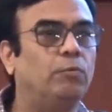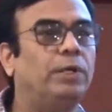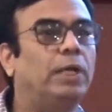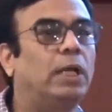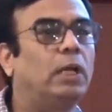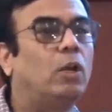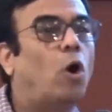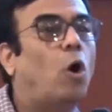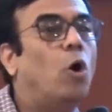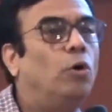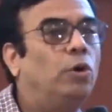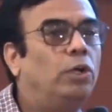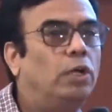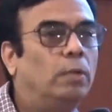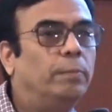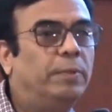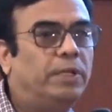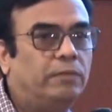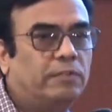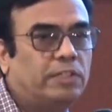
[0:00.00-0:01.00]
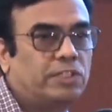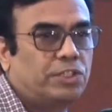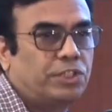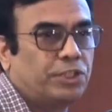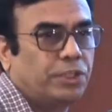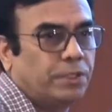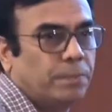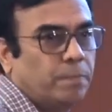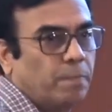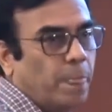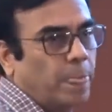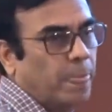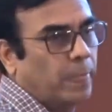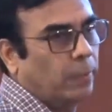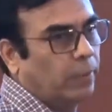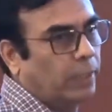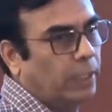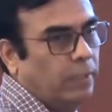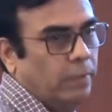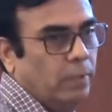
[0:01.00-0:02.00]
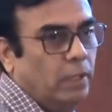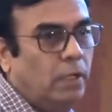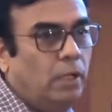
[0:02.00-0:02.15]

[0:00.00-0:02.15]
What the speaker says: we are long-term investor, okay?